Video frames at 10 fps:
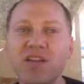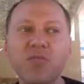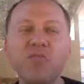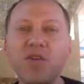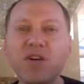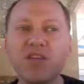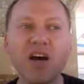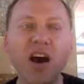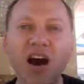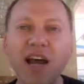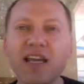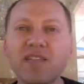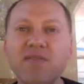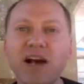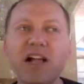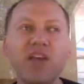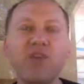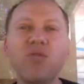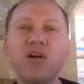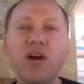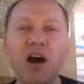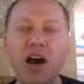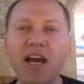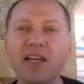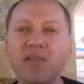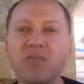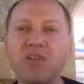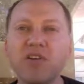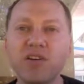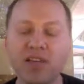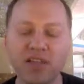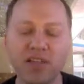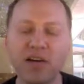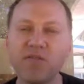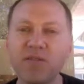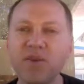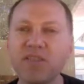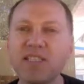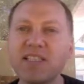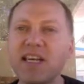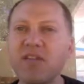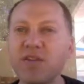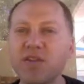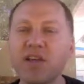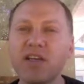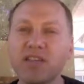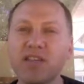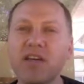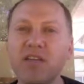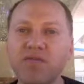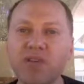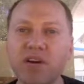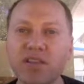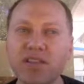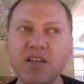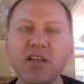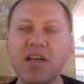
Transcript: The highest value, highest return stuff, the most essential things are done first,